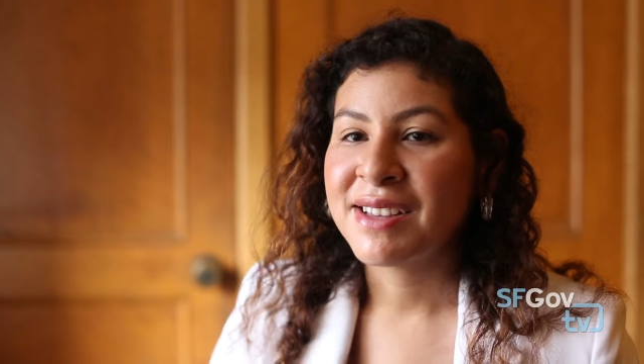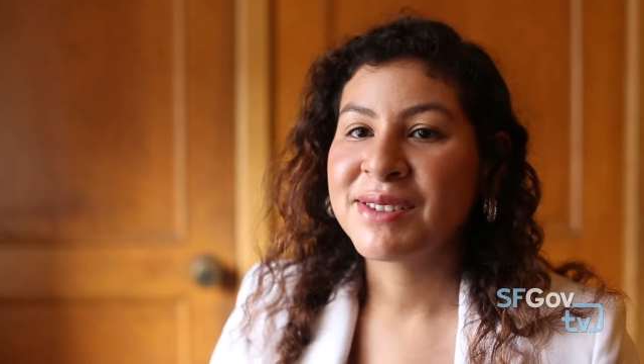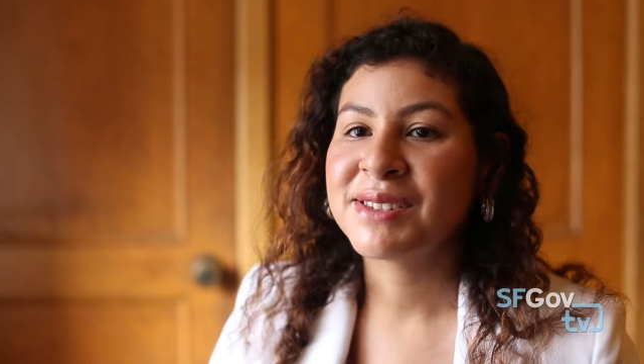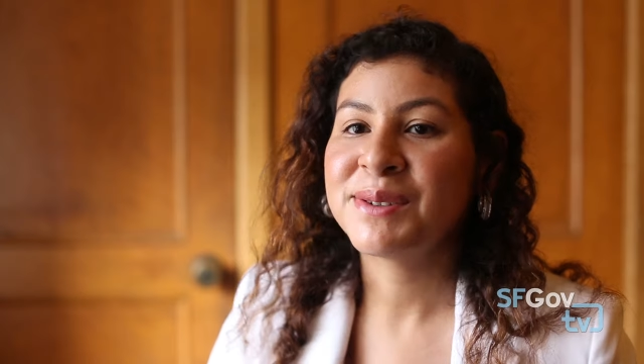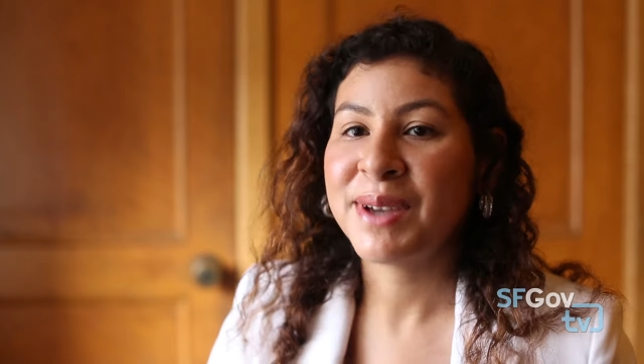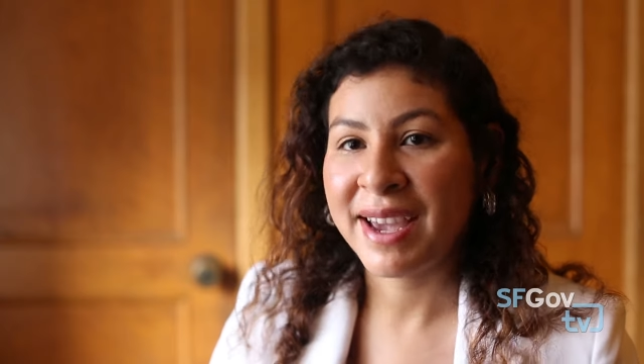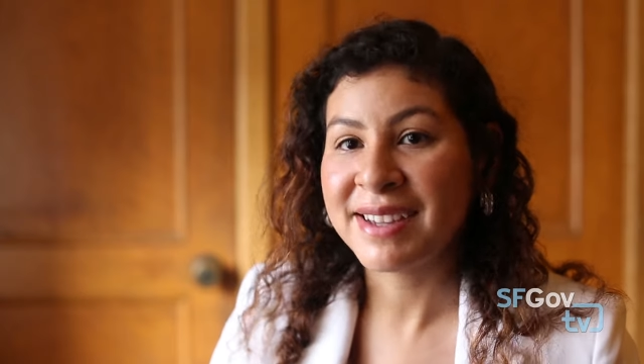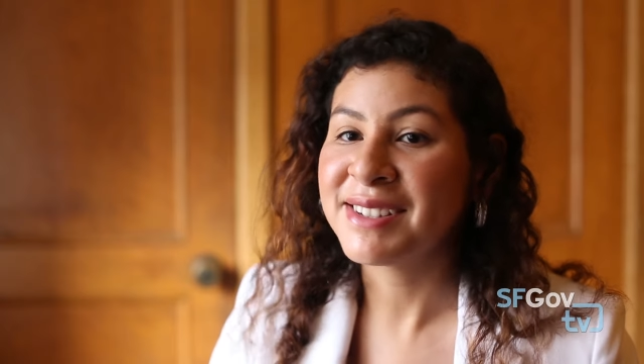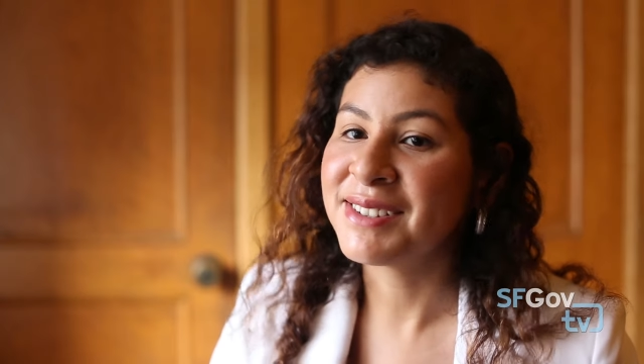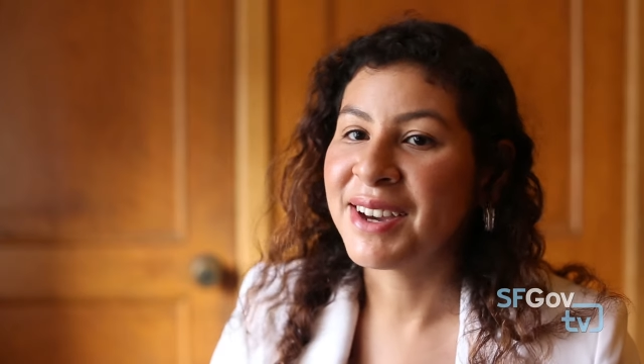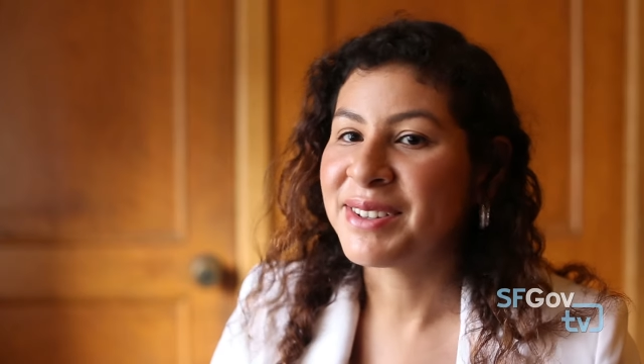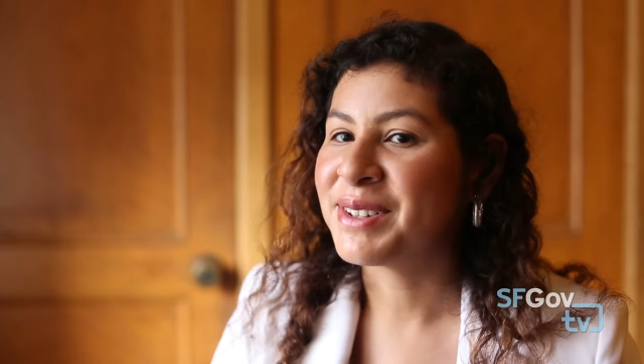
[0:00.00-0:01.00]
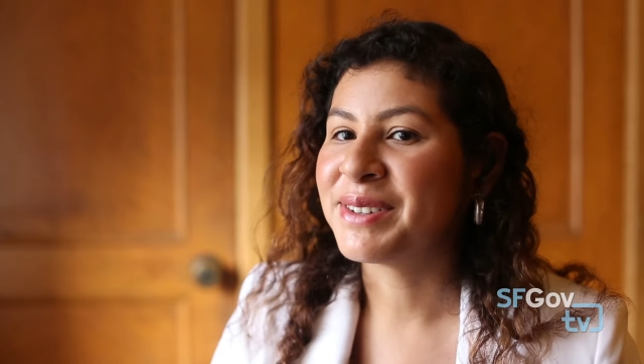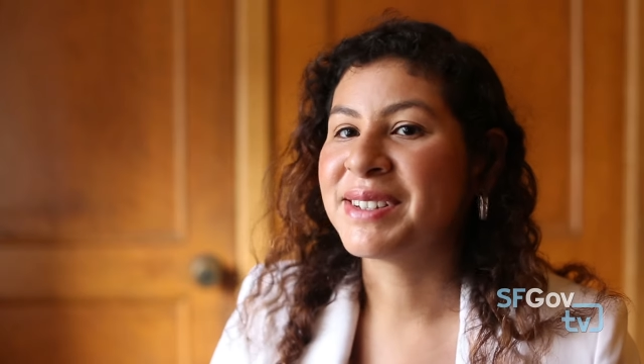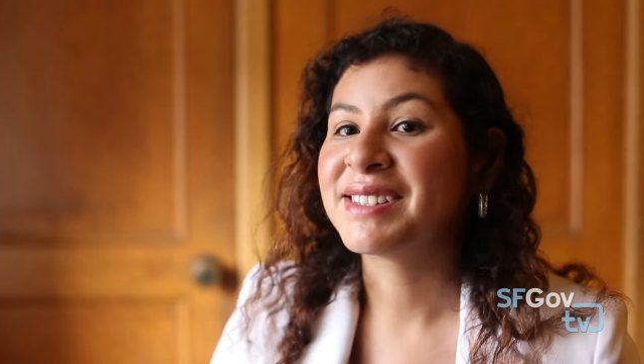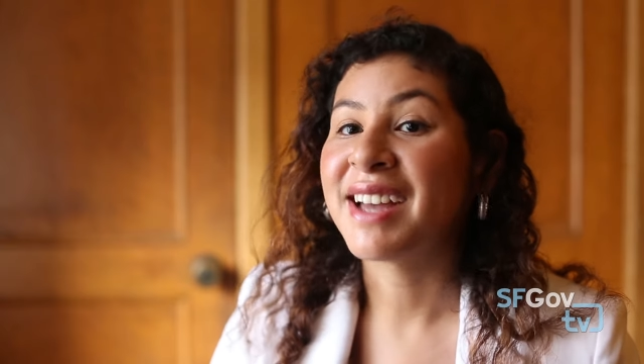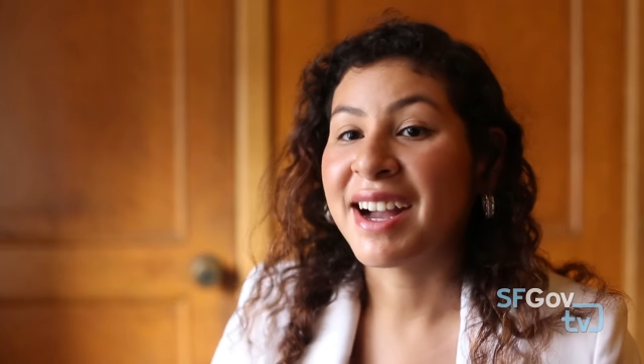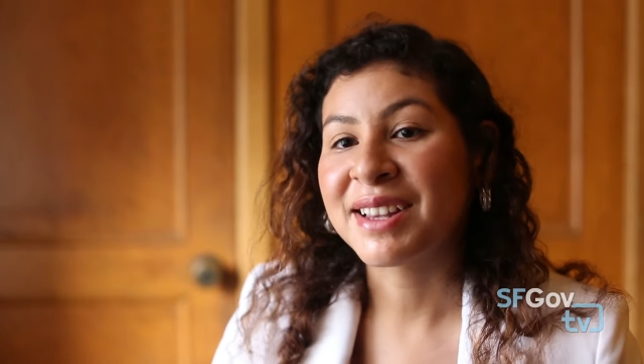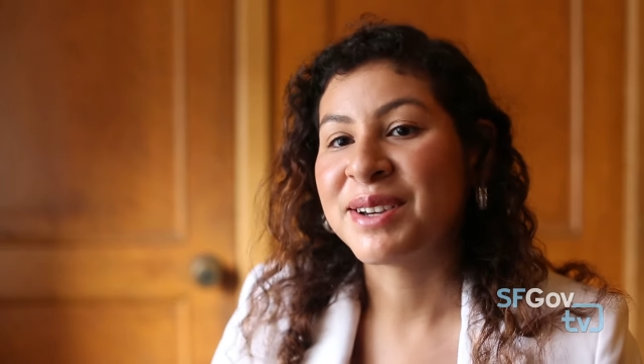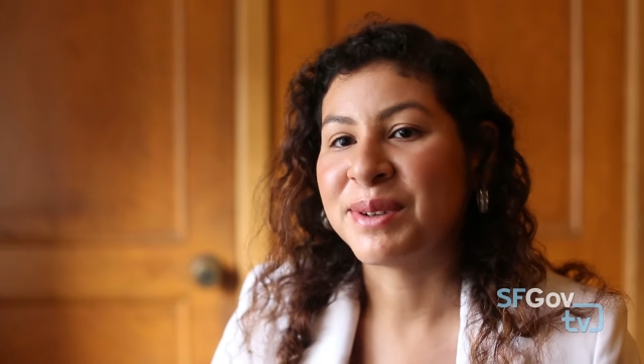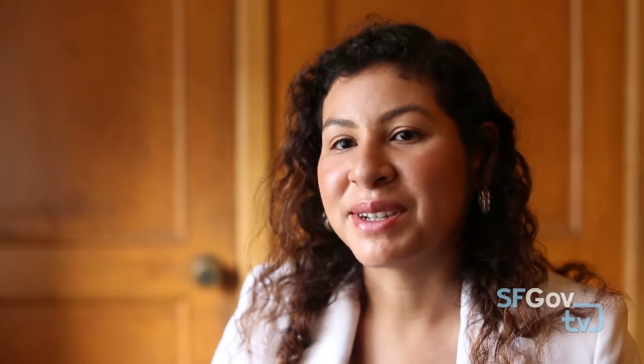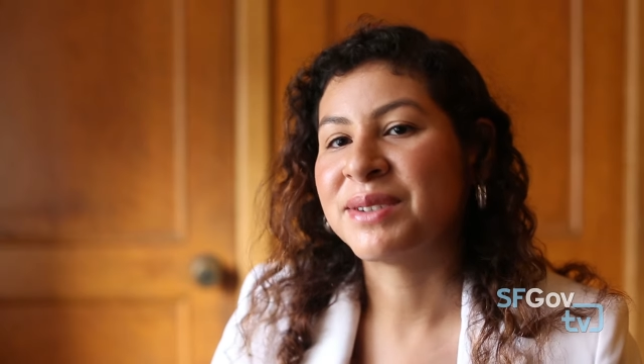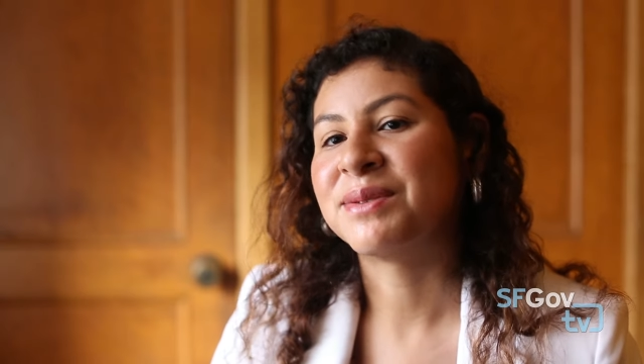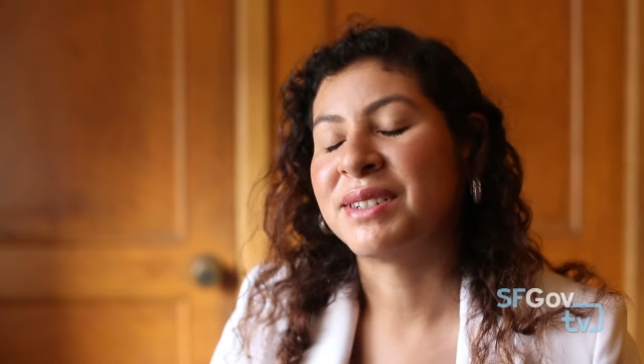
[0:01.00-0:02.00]
So it's okay to not know exactly
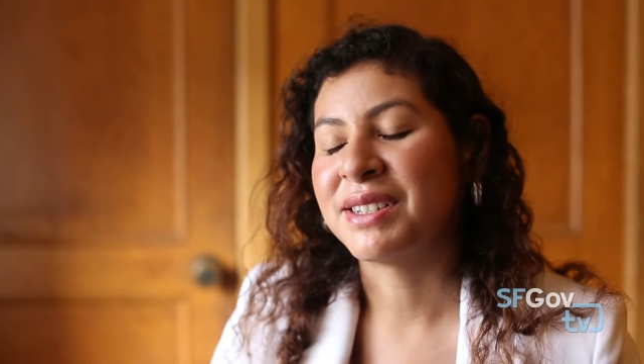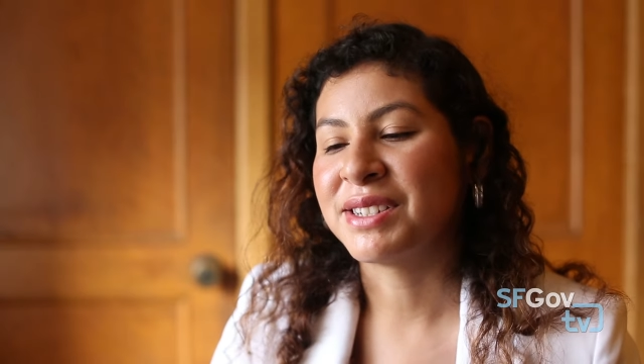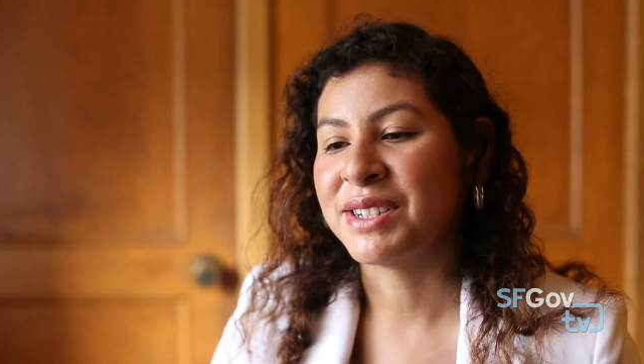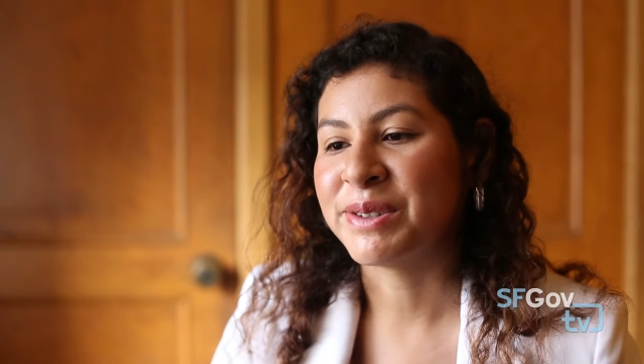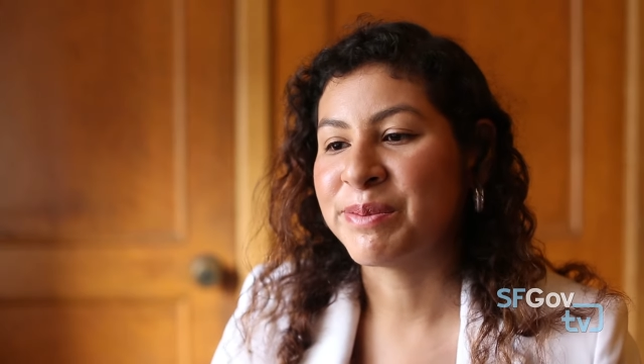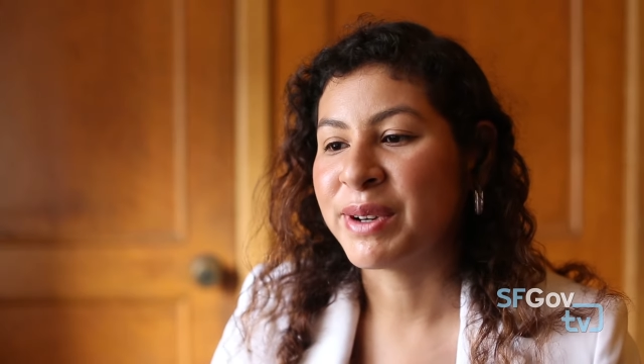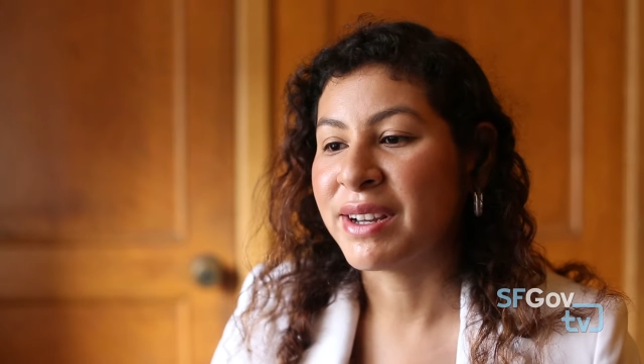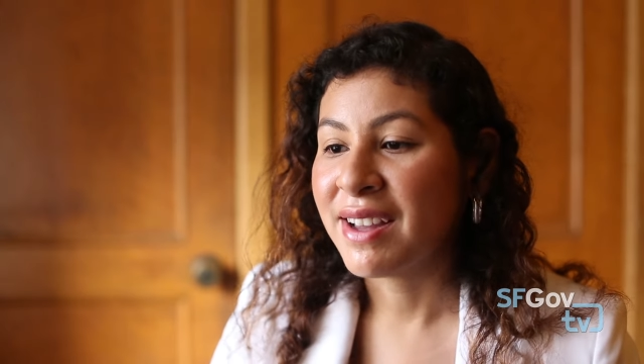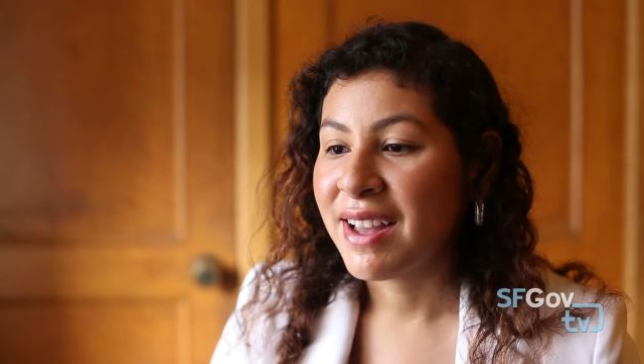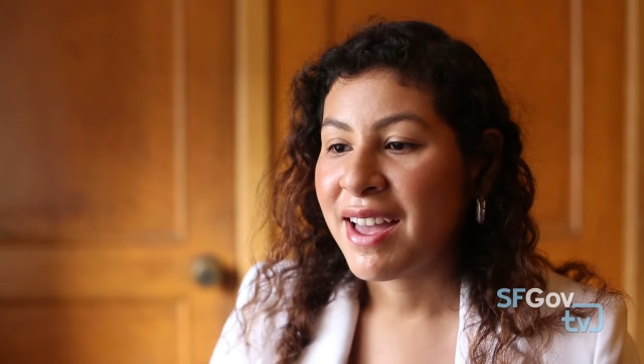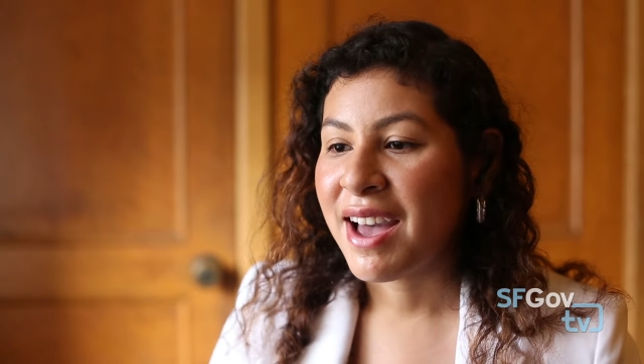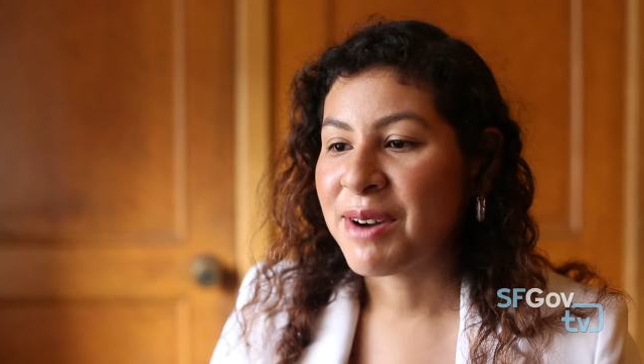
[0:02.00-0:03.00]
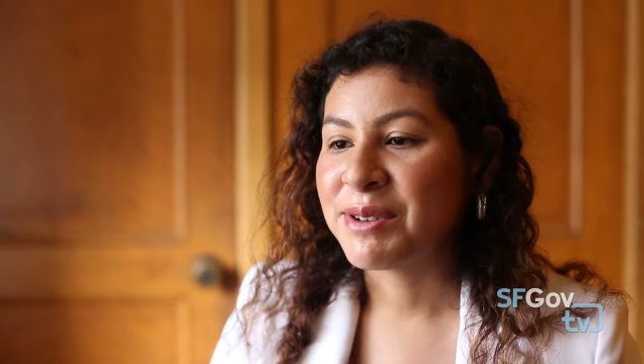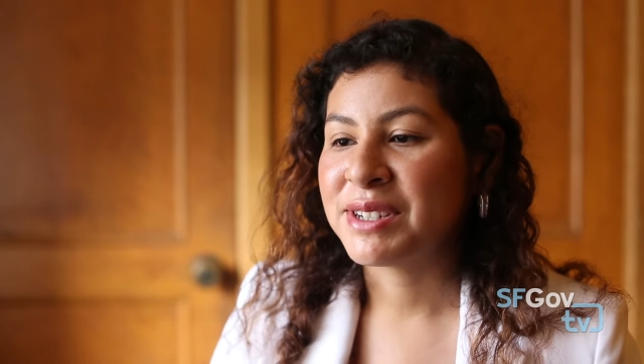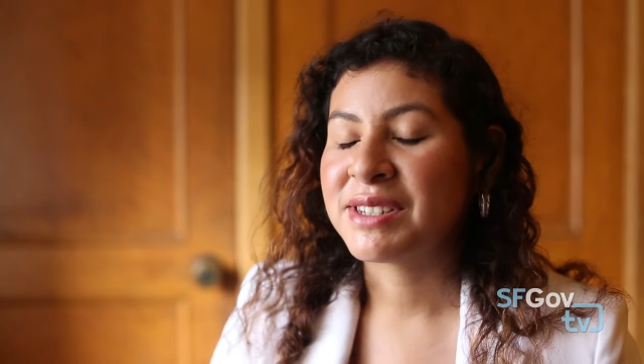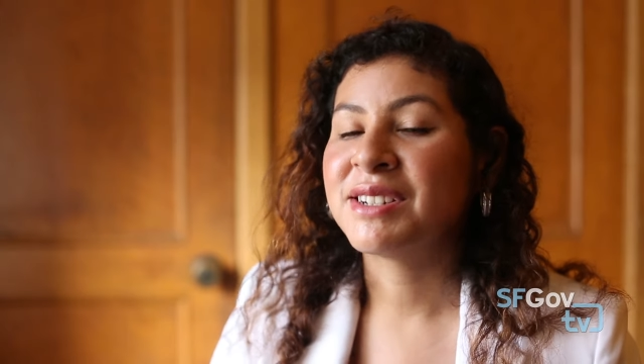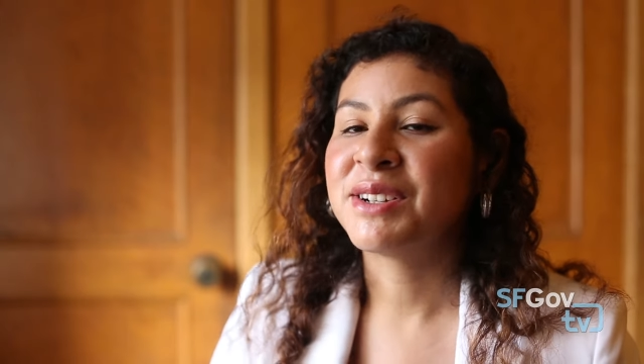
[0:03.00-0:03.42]
what you want to do, but I would just